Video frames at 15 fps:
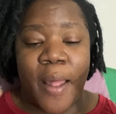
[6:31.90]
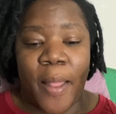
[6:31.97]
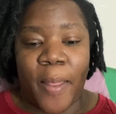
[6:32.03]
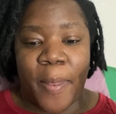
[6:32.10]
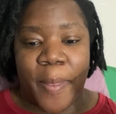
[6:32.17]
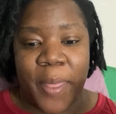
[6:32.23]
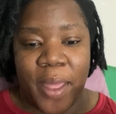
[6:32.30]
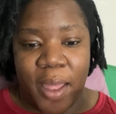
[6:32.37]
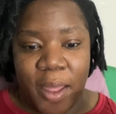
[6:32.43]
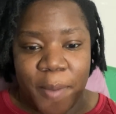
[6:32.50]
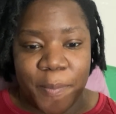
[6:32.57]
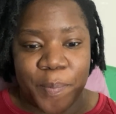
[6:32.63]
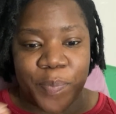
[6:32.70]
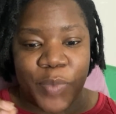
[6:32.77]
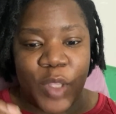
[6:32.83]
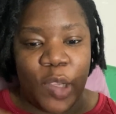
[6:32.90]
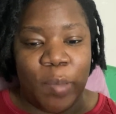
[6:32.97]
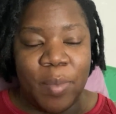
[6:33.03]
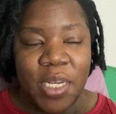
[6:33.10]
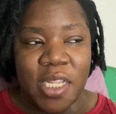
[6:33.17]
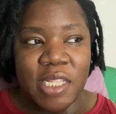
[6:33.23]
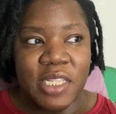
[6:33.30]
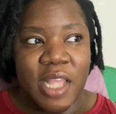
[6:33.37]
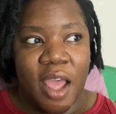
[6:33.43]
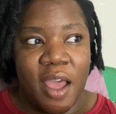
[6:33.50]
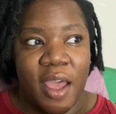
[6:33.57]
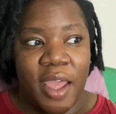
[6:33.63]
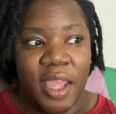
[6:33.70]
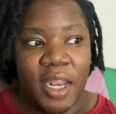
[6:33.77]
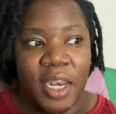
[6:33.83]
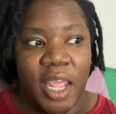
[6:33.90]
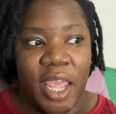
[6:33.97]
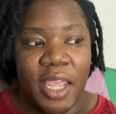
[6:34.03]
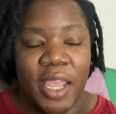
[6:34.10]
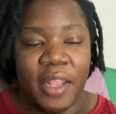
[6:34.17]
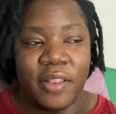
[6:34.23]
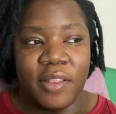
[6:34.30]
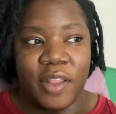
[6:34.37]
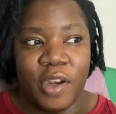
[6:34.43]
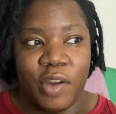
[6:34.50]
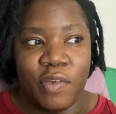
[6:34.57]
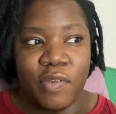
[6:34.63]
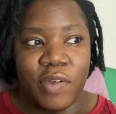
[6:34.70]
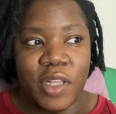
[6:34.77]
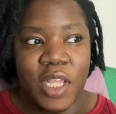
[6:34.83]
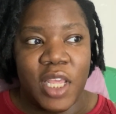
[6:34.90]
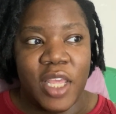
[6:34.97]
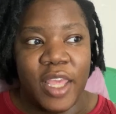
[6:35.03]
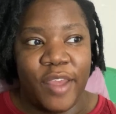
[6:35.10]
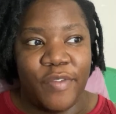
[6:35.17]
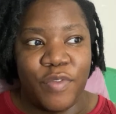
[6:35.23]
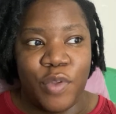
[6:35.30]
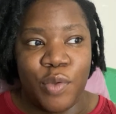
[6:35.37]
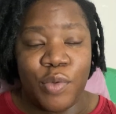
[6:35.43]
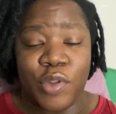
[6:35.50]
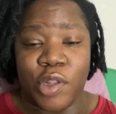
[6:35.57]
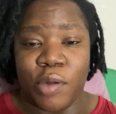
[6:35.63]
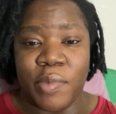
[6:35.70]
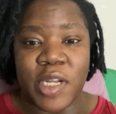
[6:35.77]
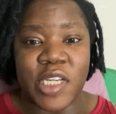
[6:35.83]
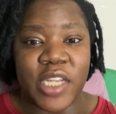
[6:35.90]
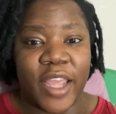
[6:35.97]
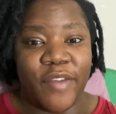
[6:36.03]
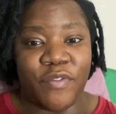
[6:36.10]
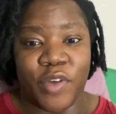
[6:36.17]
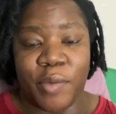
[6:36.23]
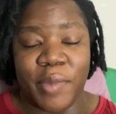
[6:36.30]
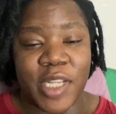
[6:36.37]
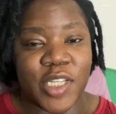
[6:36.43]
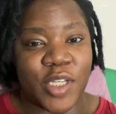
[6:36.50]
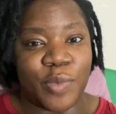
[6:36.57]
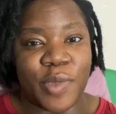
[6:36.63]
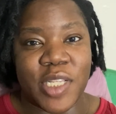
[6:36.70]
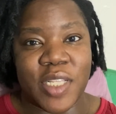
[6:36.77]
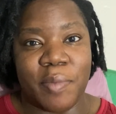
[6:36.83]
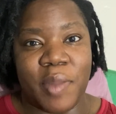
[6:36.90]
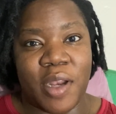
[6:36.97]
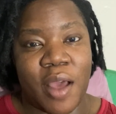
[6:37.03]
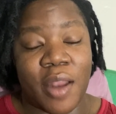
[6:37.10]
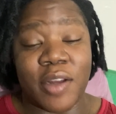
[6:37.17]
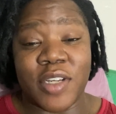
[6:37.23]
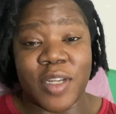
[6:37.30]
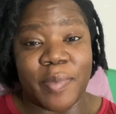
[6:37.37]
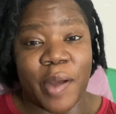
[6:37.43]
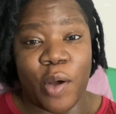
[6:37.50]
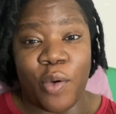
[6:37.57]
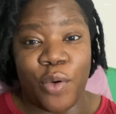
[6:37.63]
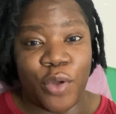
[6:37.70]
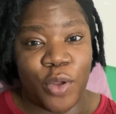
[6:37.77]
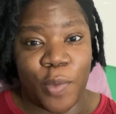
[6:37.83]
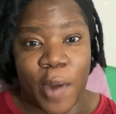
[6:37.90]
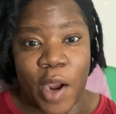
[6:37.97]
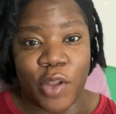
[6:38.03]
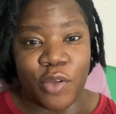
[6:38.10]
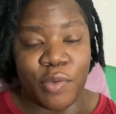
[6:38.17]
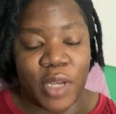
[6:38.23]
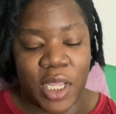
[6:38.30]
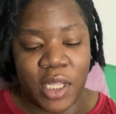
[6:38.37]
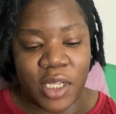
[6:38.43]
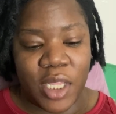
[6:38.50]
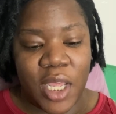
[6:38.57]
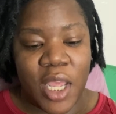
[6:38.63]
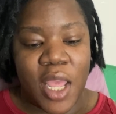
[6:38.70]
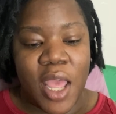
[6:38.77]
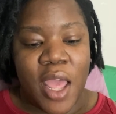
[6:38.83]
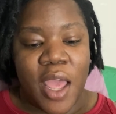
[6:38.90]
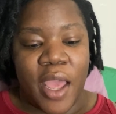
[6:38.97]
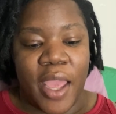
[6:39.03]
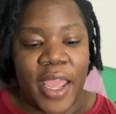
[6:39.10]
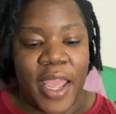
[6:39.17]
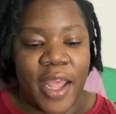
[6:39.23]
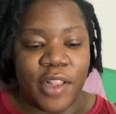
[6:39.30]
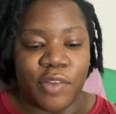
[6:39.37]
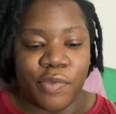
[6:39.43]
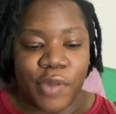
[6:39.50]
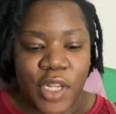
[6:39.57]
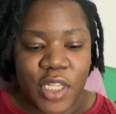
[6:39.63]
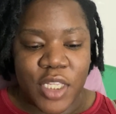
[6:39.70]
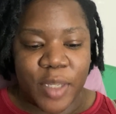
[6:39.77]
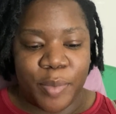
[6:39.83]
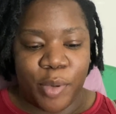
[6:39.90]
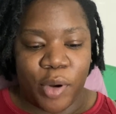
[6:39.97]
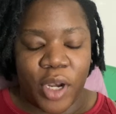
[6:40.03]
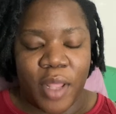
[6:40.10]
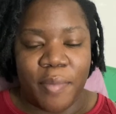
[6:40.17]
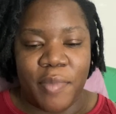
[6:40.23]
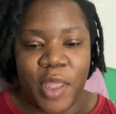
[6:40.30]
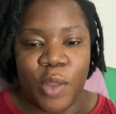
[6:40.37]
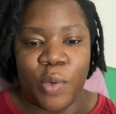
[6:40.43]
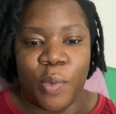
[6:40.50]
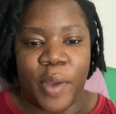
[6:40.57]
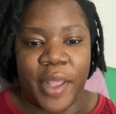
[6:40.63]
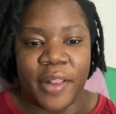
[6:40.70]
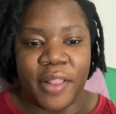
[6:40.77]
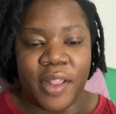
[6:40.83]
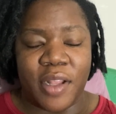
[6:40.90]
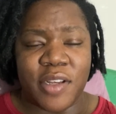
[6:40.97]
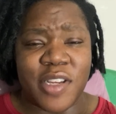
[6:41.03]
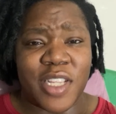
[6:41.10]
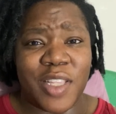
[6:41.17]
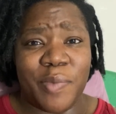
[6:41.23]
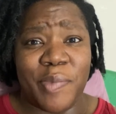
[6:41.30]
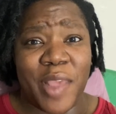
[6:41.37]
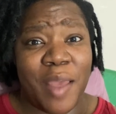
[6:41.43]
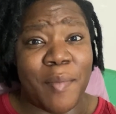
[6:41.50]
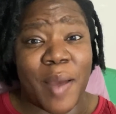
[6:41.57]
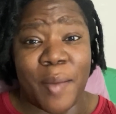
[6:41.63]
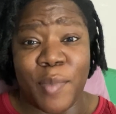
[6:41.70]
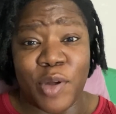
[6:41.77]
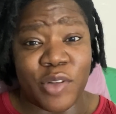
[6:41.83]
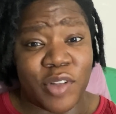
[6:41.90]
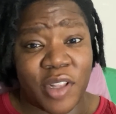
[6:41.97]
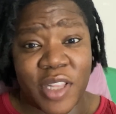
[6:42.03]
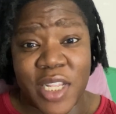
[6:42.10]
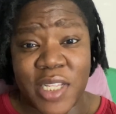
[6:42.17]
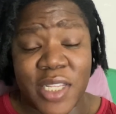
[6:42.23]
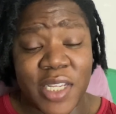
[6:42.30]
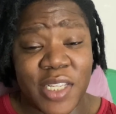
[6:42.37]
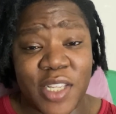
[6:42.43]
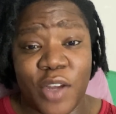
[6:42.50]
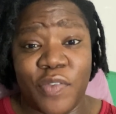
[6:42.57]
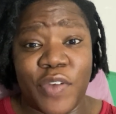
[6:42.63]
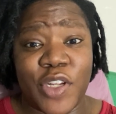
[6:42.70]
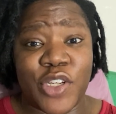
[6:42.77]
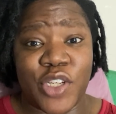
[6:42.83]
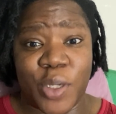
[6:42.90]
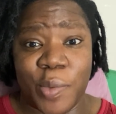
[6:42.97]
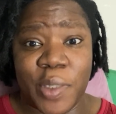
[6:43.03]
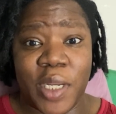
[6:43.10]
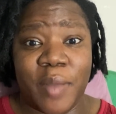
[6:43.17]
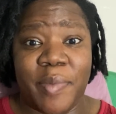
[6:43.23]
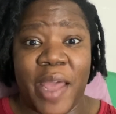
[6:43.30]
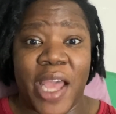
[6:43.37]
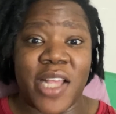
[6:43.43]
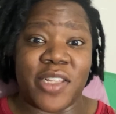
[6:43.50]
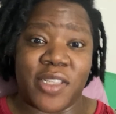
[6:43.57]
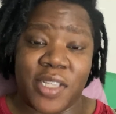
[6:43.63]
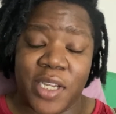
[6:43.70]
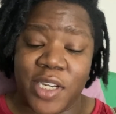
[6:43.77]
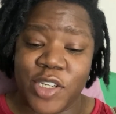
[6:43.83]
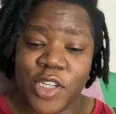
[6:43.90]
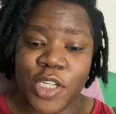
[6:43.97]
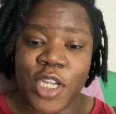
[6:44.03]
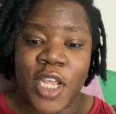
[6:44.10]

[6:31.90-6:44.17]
But human design, it can literally give you so much information, wisdom, and knowledge about who you are uniquely. It has really supported me with just being my most authentic self and showing up as such.